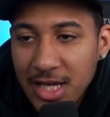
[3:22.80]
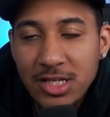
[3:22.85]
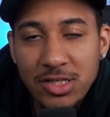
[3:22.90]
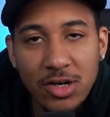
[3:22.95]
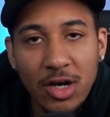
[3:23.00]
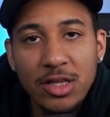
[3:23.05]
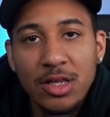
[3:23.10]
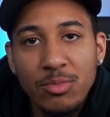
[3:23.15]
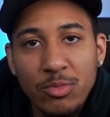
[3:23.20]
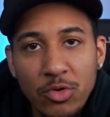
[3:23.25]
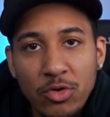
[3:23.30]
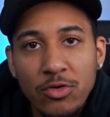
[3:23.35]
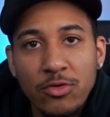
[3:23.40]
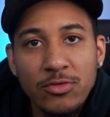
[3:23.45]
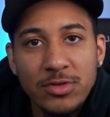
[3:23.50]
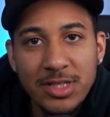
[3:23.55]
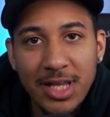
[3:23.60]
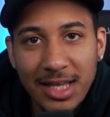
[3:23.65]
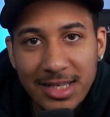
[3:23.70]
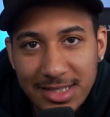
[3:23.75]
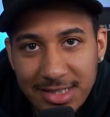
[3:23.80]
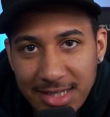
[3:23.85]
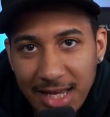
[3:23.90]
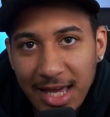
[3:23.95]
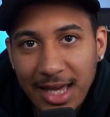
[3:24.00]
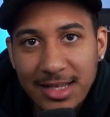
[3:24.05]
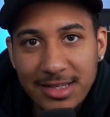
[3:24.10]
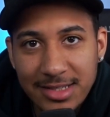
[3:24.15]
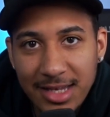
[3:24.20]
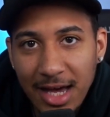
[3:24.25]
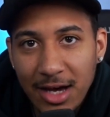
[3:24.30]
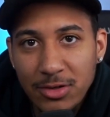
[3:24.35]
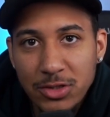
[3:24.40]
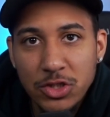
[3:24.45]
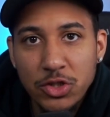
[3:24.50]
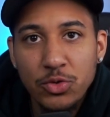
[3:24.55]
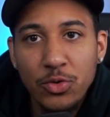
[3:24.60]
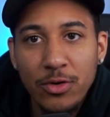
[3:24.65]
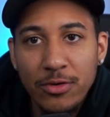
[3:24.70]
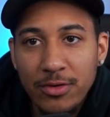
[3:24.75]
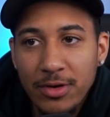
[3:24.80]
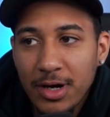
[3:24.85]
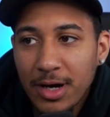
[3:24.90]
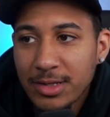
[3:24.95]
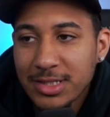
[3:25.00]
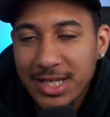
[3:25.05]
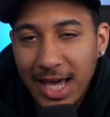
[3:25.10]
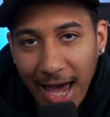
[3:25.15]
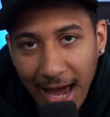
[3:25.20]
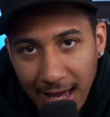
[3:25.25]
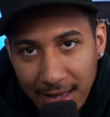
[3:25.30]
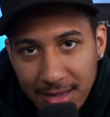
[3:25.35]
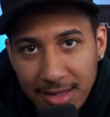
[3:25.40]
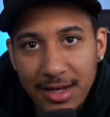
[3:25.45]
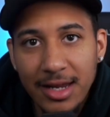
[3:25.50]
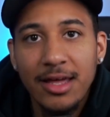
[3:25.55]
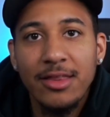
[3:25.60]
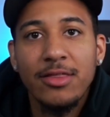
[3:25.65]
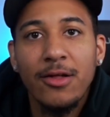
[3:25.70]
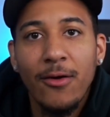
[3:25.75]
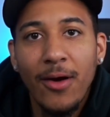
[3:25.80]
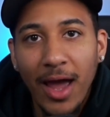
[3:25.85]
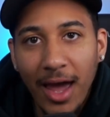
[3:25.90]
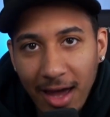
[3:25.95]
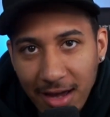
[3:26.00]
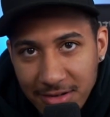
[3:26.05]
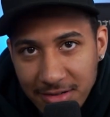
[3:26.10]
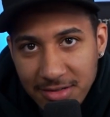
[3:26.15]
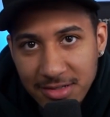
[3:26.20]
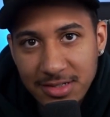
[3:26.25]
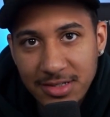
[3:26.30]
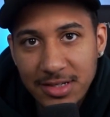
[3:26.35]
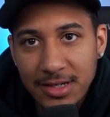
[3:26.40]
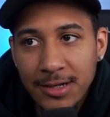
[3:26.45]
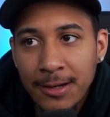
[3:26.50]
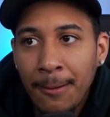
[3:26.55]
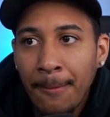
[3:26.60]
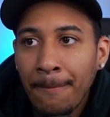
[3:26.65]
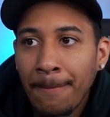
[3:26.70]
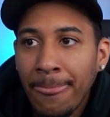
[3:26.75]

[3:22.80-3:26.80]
are the moves that stands out to a talent in their agency.